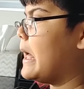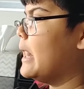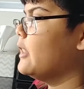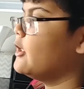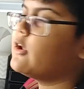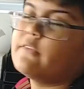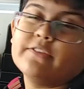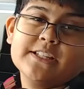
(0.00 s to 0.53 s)

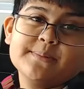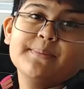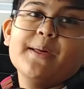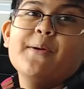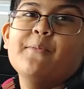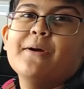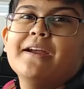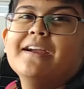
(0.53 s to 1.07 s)
A lot of it's
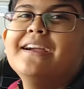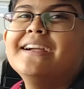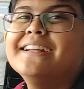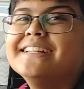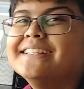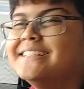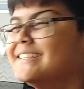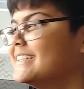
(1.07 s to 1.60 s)
bloatware.
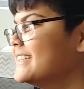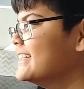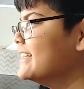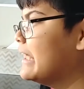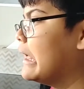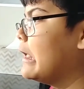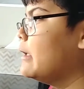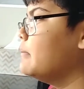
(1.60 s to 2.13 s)

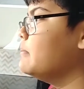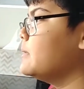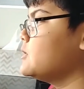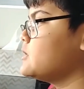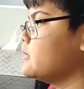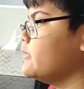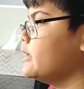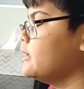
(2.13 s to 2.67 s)

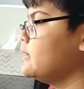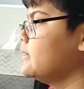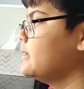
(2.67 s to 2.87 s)
Most of it.